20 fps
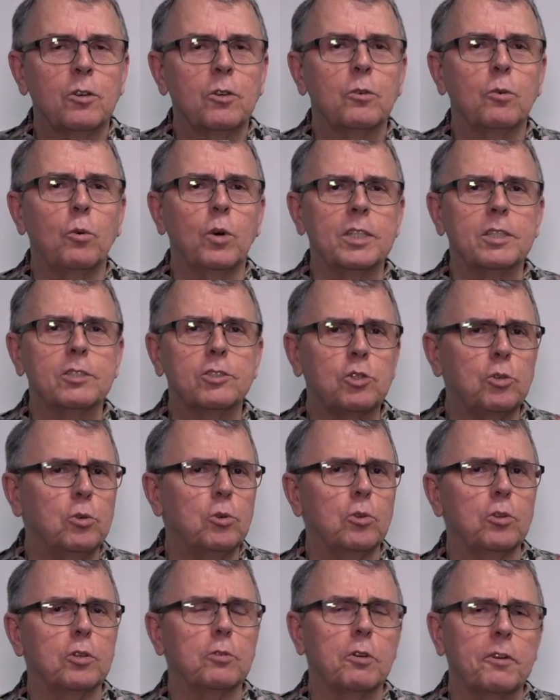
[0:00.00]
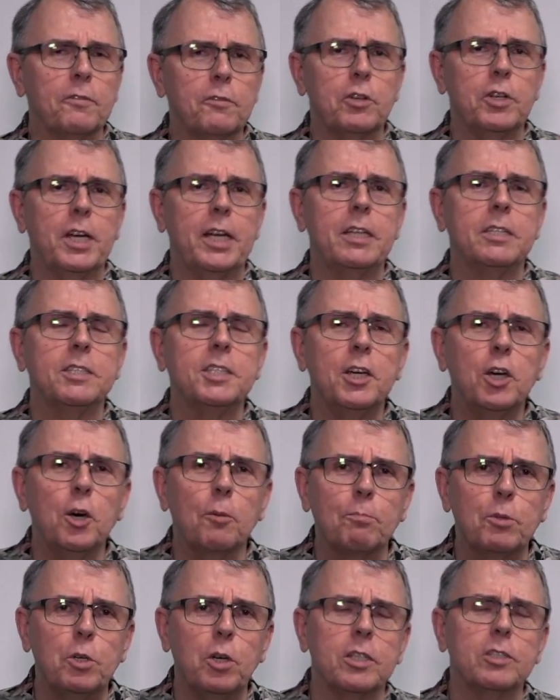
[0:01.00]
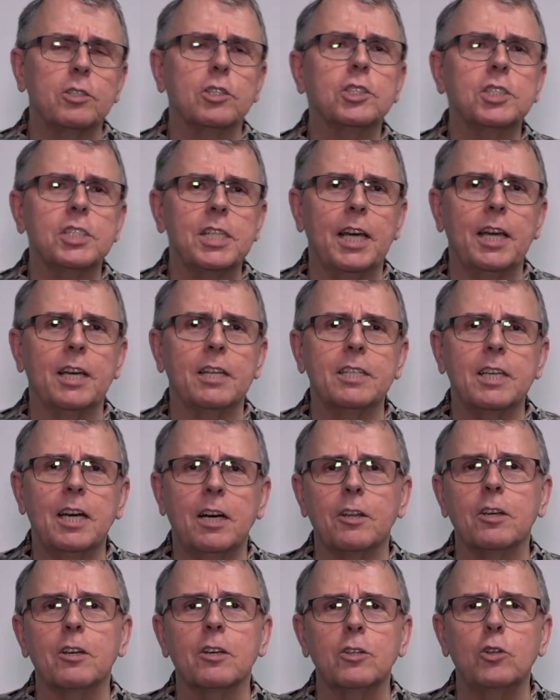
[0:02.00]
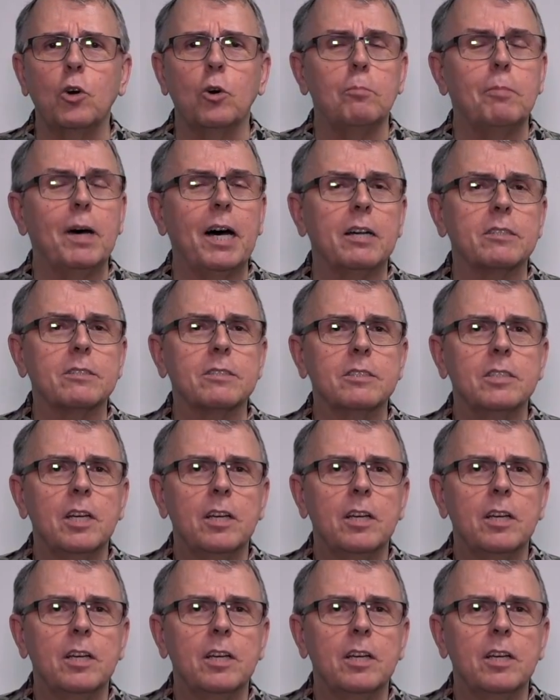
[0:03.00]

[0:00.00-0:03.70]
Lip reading: One tool that we've created to help you understand how to go about